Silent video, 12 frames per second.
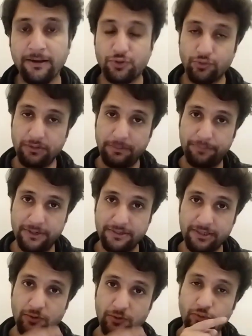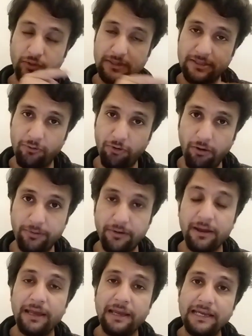So the person who is a robber,
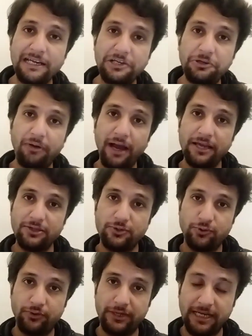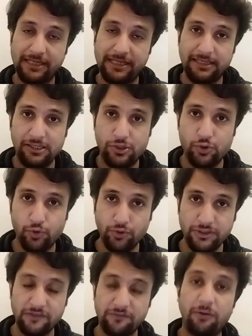he tries to take the
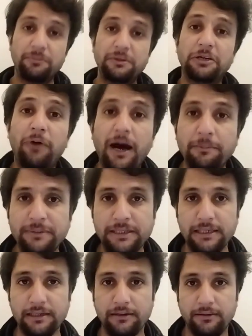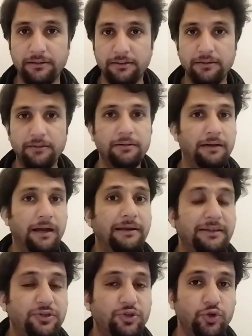resources from Nawabdin, and
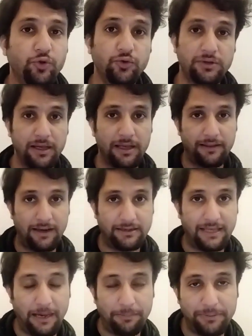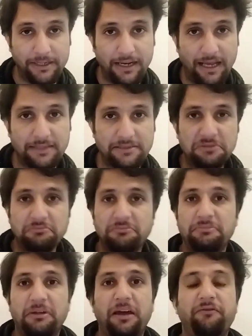this shows that the upper class
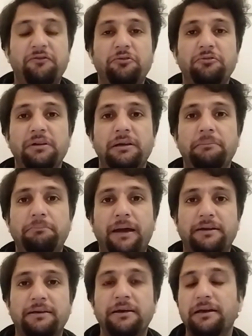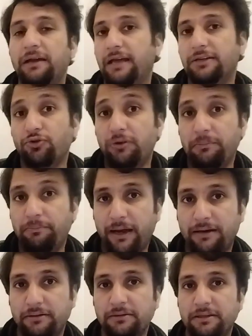has no
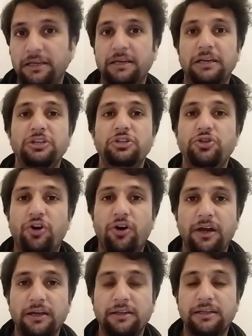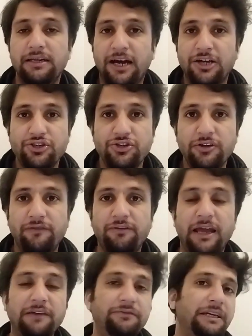impact. They enjoy the luxury of
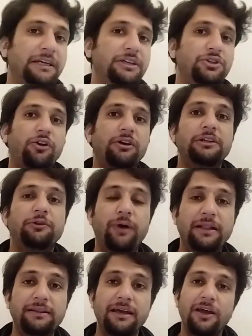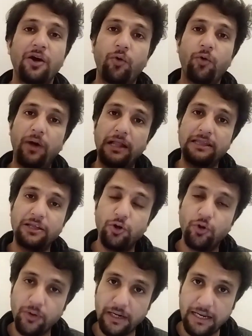life, they enjoy the wealth, while the
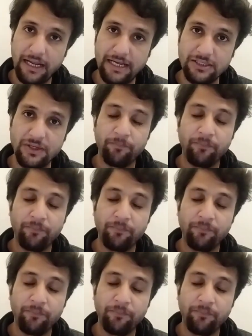lower class,